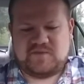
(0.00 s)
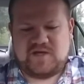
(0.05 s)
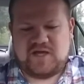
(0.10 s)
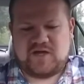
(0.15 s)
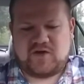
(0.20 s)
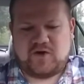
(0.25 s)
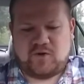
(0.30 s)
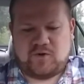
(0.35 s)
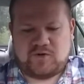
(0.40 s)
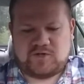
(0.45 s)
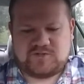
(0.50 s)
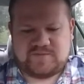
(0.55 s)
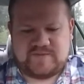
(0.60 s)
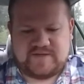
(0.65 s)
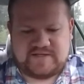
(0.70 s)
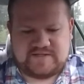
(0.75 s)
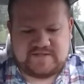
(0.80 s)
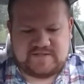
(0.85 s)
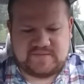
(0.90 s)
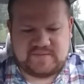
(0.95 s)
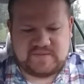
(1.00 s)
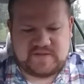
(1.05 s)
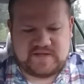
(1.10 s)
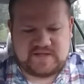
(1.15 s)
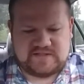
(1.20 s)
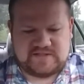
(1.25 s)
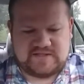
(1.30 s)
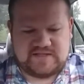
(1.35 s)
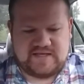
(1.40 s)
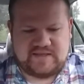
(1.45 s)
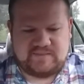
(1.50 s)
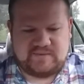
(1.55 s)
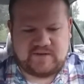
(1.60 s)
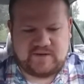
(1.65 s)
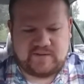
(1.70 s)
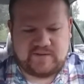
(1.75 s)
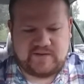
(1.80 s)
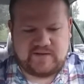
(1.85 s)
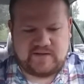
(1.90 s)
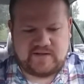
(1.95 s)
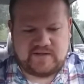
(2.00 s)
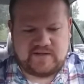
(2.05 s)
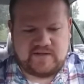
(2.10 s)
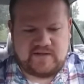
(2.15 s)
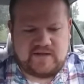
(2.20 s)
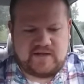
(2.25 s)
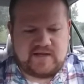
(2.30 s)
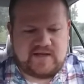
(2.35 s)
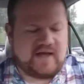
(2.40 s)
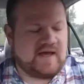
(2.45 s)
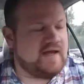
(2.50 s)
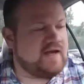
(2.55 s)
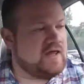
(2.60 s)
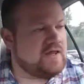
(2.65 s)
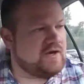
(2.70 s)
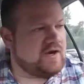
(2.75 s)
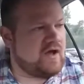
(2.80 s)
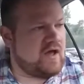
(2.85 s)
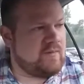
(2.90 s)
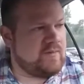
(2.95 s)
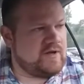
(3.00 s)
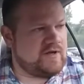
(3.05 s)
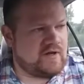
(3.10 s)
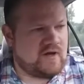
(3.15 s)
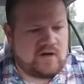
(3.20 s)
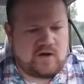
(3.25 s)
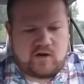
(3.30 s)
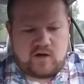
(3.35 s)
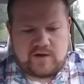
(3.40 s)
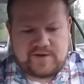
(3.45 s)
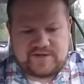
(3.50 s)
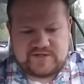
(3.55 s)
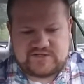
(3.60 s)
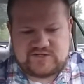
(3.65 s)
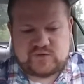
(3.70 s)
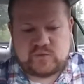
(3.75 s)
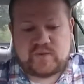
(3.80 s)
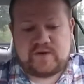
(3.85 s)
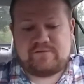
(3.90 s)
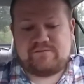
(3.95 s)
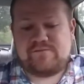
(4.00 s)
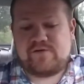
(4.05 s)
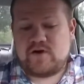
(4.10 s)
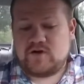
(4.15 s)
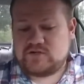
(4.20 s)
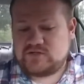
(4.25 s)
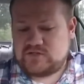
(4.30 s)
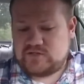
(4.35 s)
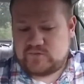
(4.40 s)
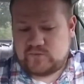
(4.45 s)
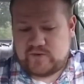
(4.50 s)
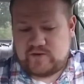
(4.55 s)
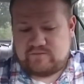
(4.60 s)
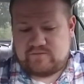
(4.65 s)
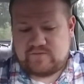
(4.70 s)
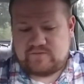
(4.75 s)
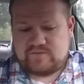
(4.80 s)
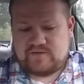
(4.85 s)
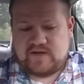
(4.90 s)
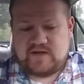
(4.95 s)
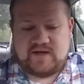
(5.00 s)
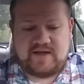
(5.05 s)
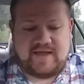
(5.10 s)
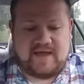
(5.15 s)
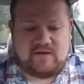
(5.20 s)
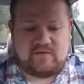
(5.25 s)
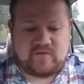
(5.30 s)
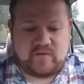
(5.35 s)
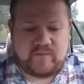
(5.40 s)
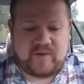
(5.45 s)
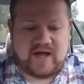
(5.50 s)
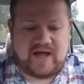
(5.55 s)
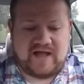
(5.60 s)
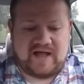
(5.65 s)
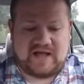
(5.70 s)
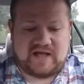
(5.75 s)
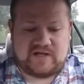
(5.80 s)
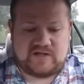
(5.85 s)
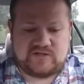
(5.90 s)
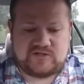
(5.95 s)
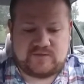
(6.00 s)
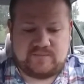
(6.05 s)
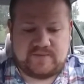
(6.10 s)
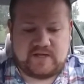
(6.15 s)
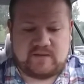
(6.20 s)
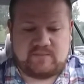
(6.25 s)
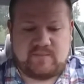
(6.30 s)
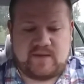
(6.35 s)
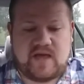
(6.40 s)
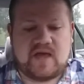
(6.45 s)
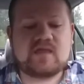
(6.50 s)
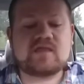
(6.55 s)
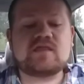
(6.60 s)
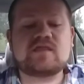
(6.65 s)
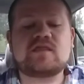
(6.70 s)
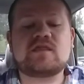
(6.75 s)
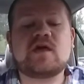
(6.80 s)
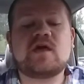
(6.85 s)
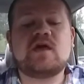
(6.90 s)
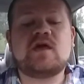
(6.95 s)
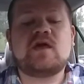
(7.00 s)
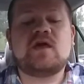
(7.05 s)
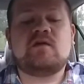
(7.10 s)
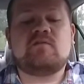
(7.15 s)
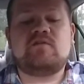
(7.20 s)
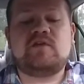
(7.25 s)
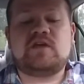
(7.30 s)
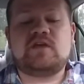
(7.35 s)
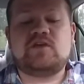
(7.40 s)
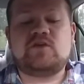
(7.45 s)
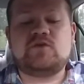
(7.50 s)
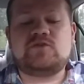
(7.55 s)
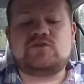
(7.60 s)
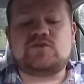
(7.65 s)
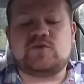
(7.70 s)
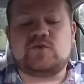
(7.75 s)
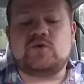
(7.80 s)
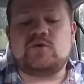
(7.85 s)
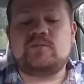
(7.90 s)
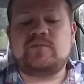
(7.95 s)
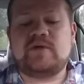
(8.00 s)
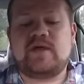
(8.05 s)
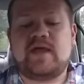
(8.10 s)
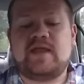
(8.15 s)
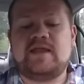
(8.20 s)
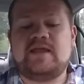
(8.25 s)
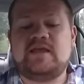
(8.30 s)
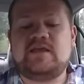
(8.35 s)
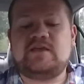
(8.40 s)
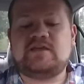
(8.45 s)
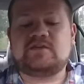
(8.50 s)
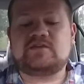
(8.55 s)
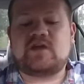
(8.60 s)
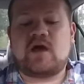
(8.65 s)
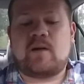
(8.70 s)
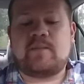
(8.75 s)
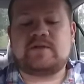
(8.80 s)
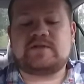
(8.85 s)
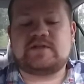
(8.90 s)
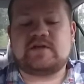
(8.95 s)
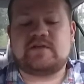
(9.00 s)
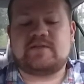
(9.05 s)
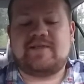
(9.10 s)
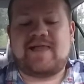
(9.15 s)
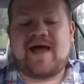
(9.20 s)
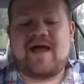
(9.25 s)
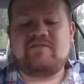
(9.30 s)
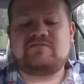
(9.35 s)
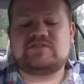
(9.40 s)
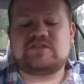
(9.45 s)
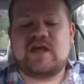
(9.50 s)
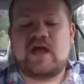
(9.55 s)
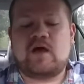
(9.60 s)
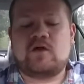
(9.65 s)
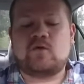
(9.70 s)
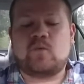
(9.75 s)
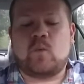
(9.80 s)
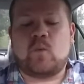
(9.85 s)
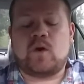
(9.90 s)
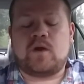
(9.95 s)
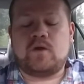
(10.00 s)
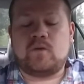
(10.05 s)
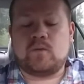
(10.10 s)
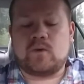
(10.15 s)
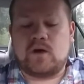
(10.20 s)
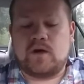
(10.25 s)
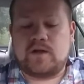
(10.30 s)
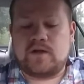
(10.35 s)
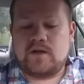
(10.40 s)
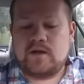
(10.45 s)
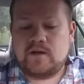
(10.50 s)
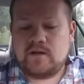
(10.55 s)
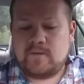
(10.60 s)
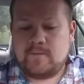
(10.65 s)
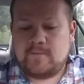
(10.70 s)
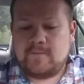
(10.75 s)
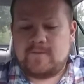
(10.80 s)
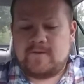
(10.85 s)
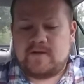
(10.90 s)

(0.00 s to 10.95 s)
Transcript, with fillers: gives me encouragement to uh, to keep going. Another comment on August 21st, 2015, again from Kaj McBeth via YouTube, and he's commenting on Live Sound 101